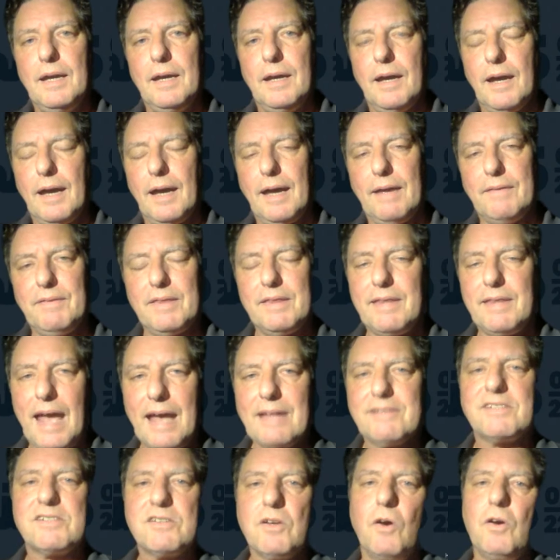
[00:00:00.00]
And
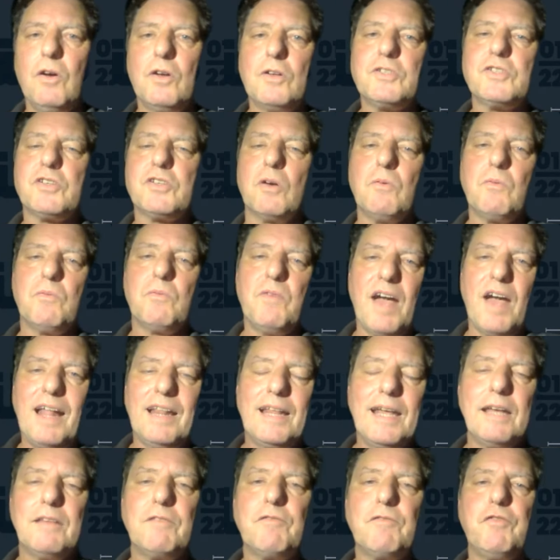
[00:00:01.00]
that's also
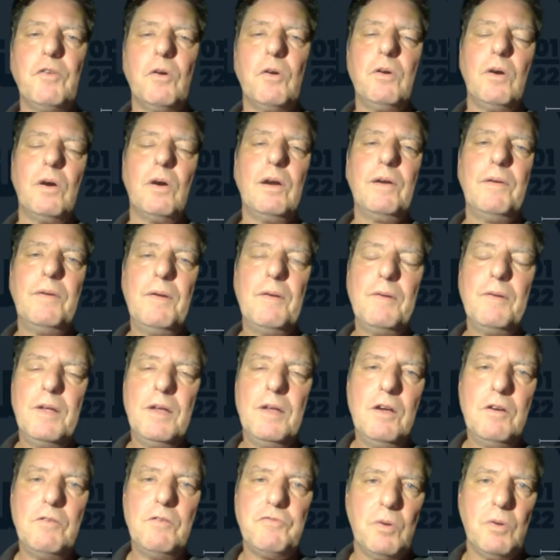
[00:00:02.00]
valid for
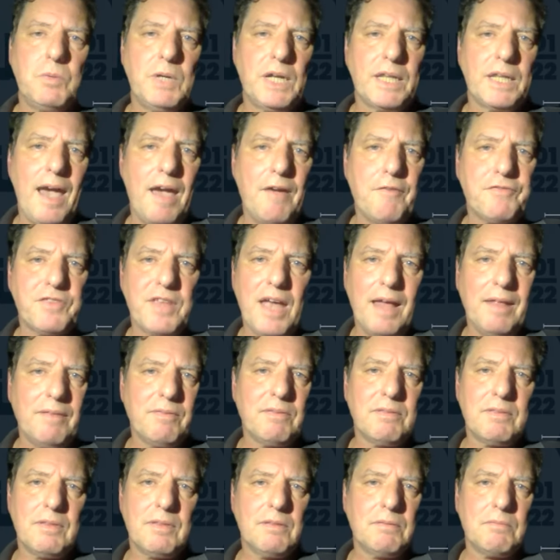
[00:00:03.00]
what I've
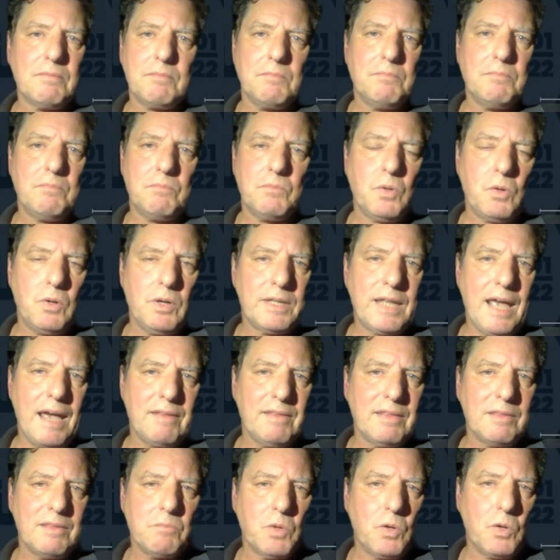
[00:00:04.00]
done more
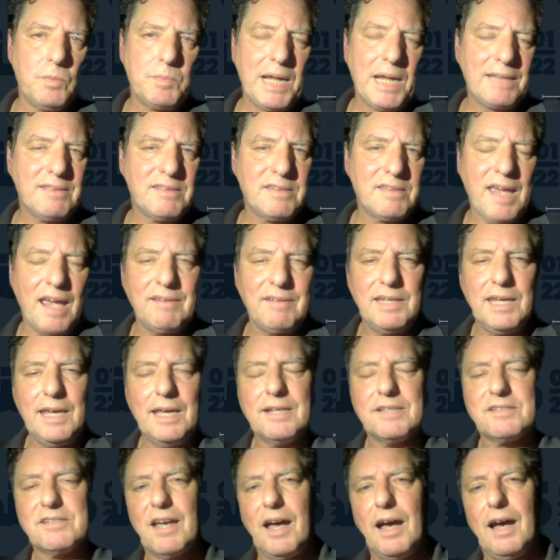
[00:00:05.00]
than 10
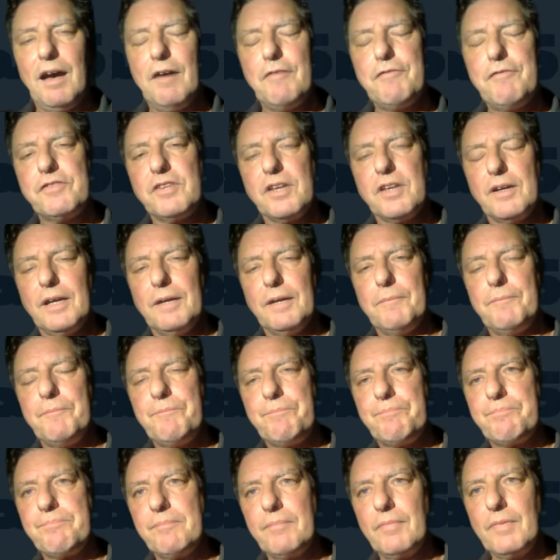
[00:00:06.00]
years after,
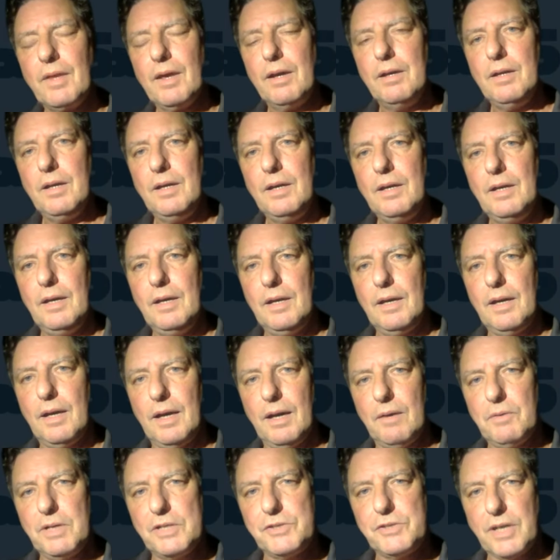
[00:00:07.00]

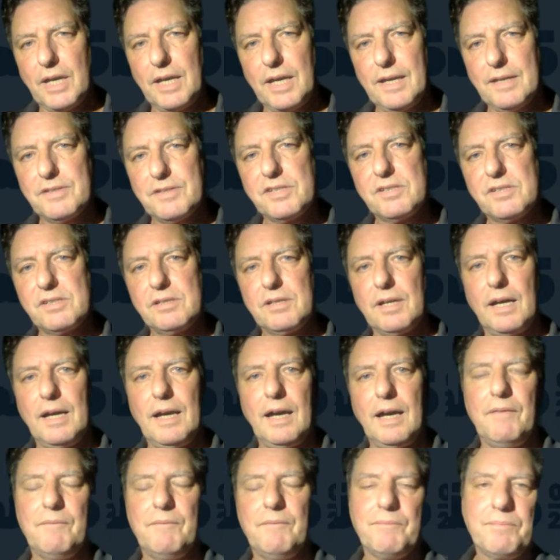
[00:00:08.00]
which is
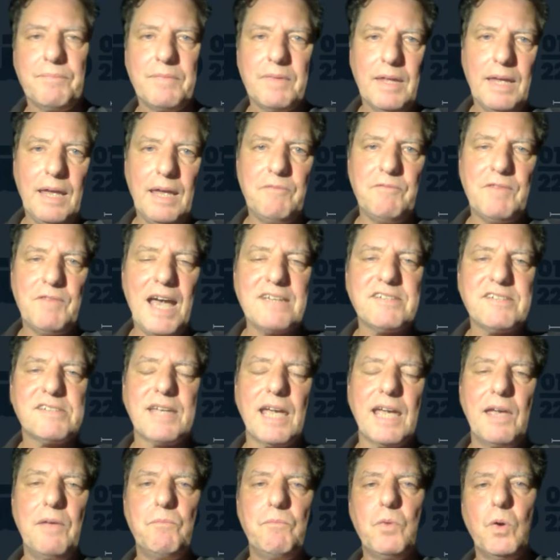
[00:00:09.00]

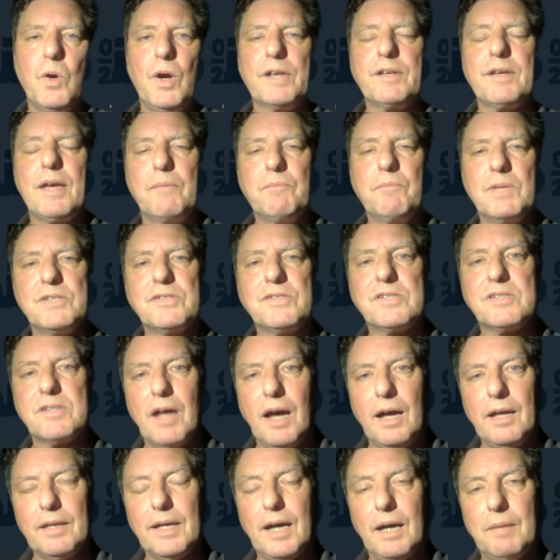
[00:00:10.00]
investing and working with
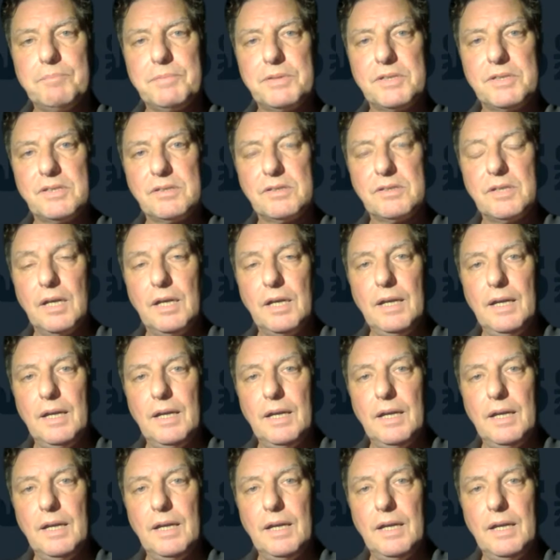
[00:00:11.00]
startups.